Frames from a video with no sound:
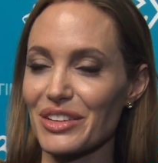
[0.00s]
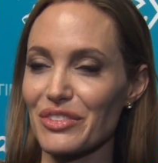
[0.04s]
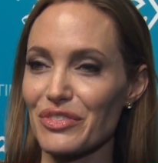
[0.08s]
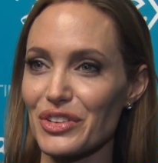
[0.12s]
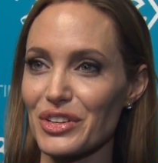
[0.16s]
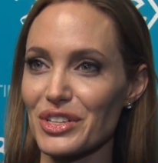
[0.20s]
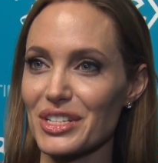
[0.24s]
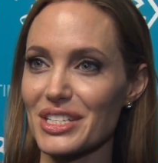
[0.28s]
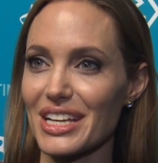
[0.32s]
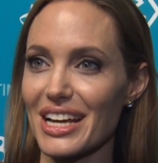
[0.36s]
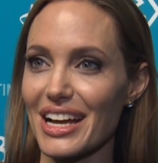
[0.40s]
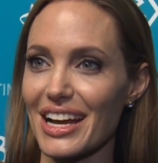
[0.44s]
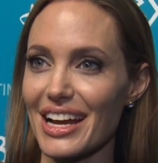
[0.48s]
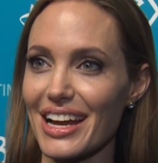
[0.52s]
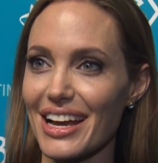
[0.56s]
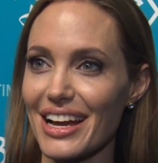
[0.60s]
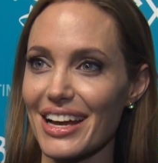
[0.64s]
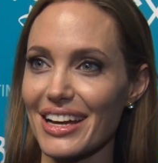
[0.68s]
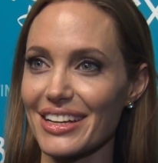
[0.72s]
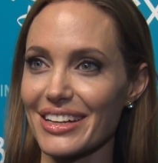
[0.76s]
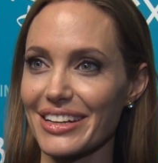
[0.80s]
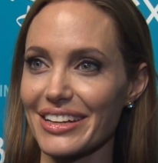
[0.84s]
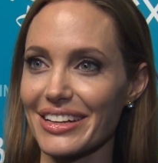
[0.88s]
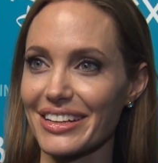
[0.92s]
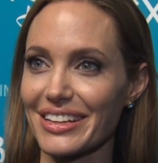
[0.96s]
The first day I
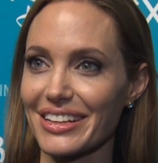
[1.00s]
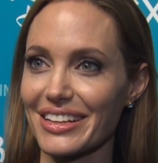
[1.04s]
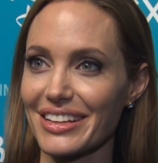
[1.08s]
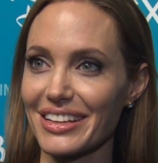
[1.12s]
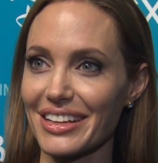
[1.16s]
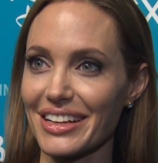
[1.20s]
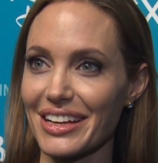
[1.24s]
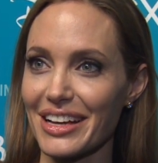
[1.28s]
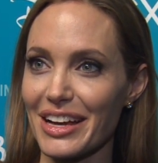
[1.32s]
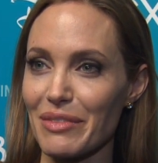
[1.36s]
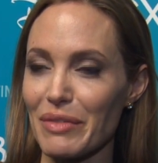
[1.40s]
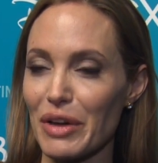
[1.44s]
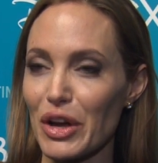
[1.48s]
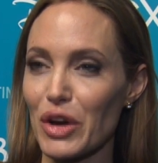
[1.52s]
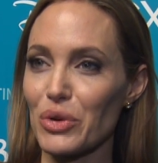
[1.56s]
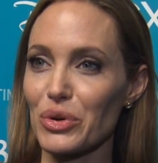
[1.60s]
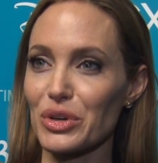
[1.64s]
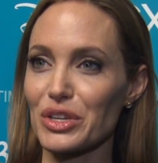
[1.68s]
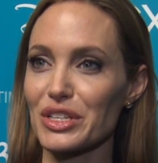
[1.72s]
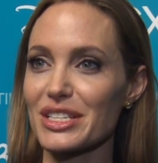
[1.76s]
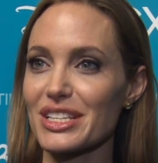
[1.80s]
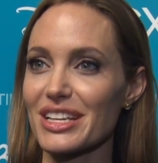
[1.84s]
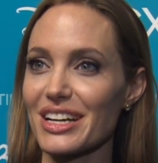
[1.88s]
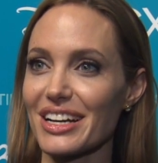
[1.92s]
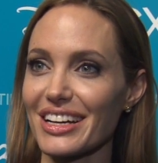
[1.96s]
had it, my
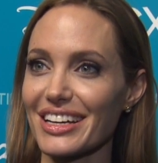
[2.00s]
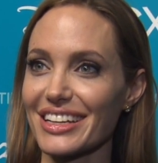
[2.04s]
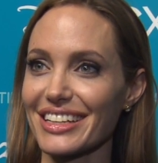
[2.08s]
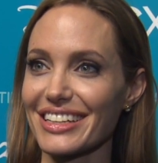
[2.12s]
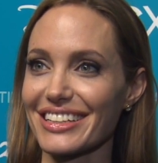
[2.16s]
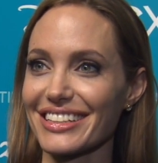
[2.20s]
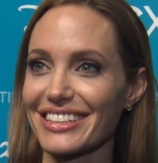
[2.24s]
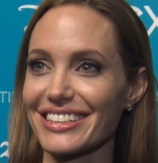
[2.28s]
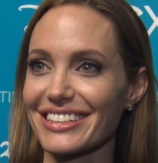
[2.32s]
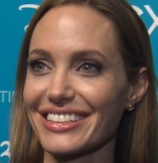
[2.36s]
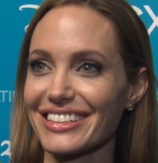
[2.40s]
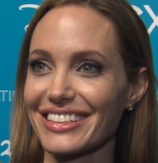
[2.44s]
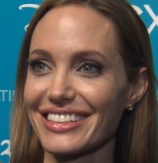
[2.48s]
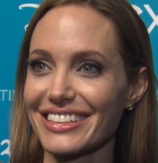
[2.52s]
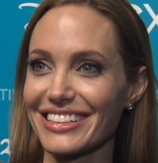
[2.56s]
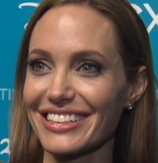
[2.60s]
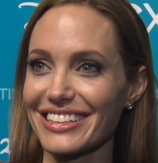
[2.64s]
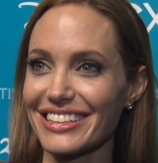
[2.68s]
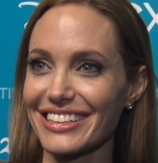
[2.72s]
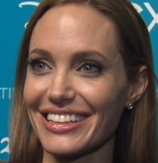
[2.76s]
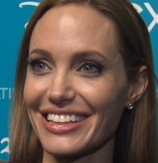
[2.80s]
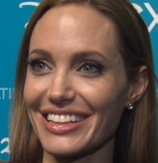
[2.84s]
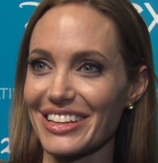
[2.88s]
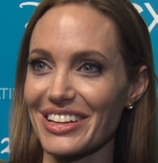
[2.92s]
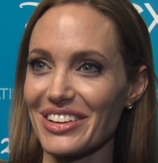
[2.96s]
horns on
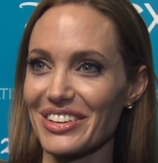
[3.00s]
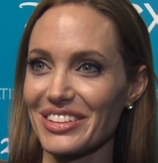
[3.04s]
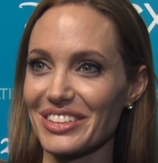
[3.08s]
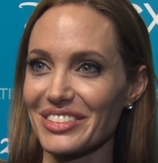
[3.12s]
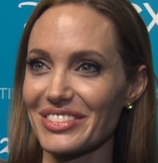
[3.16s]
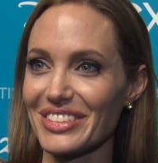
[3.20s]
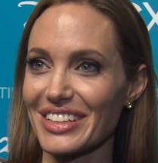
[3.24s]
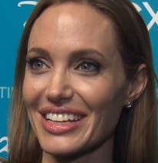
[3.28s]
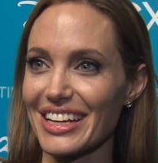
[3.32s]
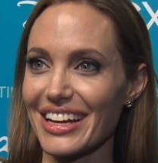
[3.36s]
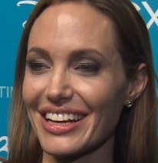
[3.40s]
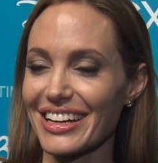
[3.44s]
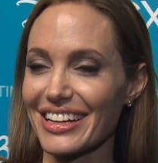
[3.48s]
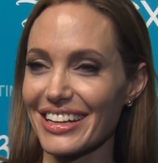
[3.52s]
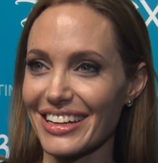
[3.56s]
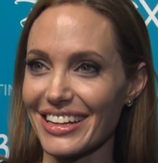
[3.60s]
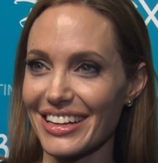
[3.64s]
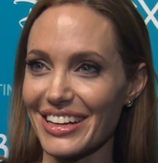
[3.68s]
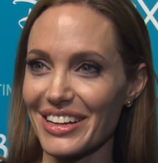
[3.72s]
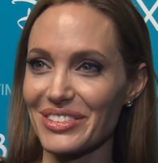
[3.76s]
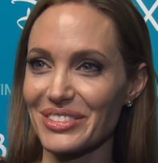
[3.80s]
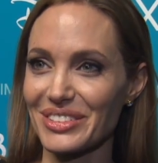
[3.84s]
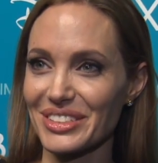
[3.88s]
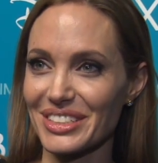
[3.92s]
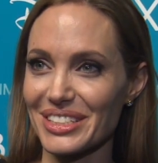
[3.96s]
and all of it,
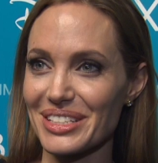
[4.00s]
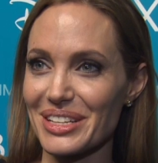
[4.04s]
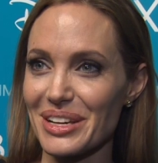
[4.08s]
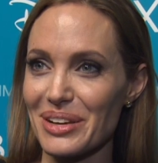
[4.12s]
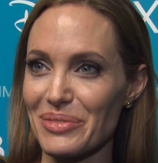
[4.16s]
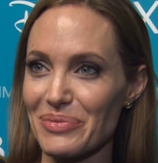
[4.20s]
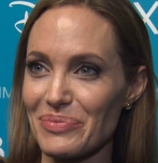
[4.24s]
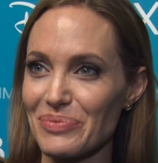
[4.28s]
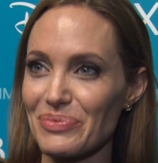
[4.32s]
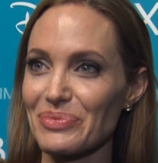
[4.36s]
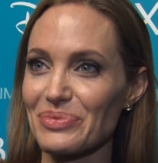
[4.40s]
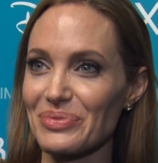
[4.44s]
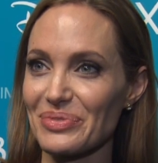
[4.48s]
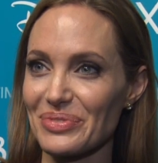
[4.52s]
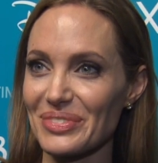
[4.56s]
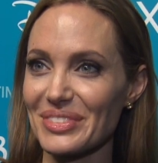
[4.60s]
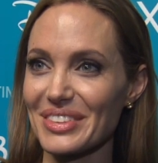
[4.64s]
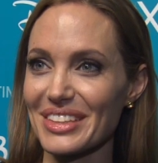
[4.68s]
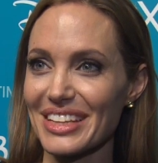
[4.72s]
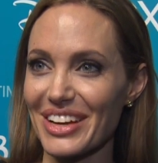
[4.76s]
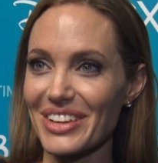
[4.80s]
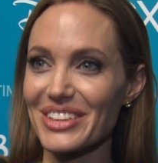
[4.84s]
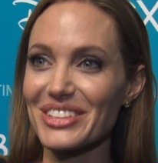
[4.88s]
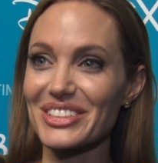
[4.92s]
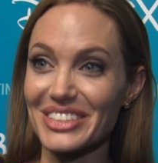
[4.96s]
I was
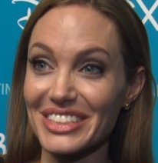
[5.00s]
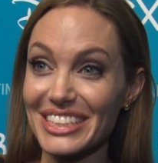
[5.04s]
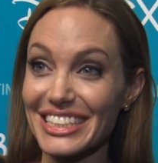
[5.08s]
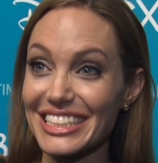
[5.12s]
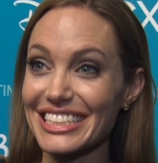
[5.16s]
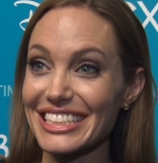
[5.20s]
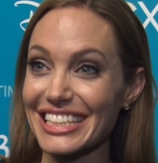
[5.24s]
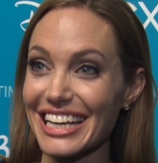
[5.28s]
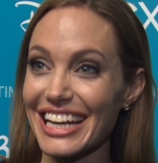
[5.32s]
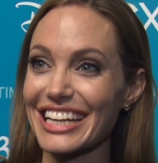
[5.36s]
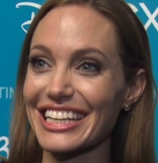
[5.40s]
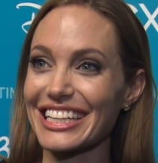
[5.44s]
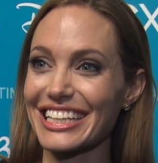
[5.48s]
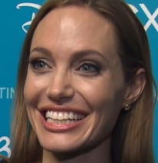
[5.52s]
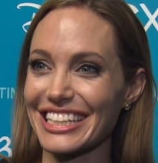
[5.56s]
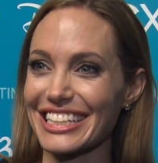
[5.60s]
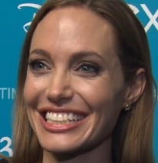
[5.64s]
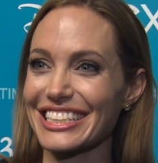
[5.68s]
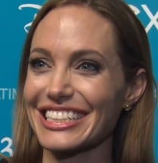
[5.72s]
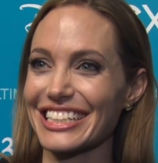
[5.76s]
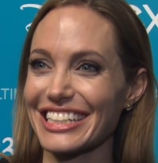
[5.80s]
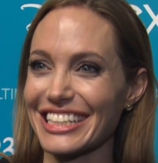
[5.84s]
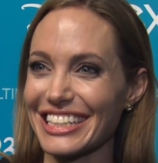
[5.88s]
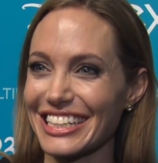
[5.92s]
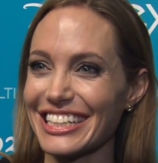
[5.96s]
really
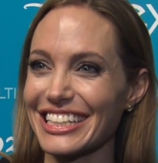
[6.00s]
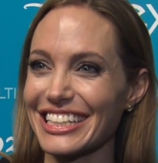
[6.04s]
excited.